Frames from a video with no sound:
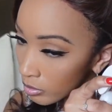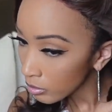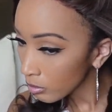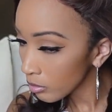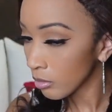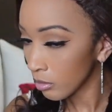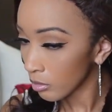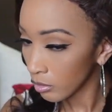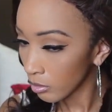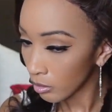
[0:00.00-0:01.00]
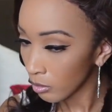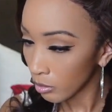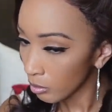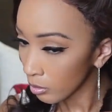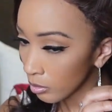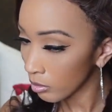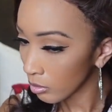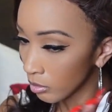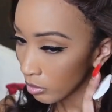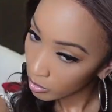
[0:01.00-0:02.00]
For a lifetime
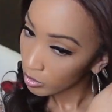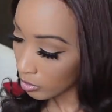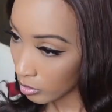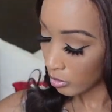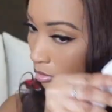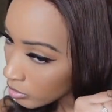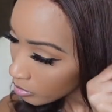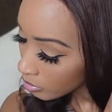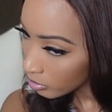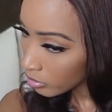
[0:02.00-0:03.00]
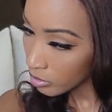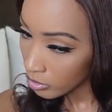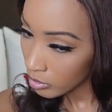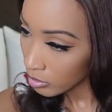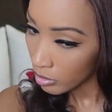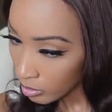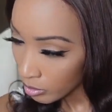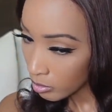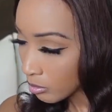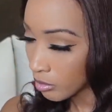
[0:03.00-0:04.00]
underneath the moonlight, cause I don't
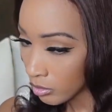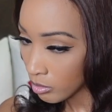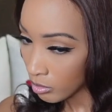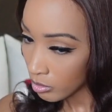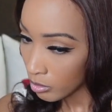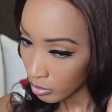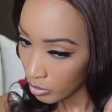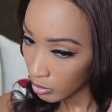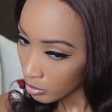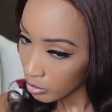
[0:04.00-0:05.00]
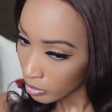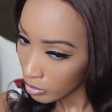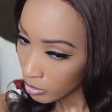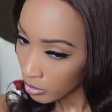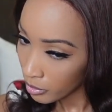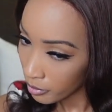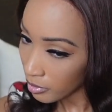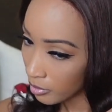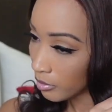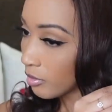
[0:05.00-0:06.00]
want us to go.
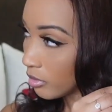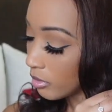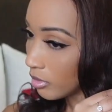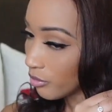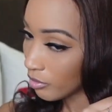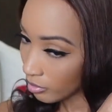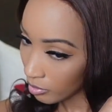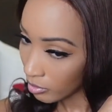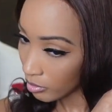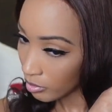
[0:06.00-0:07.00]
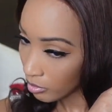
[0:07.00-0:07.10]
No, I don't want us to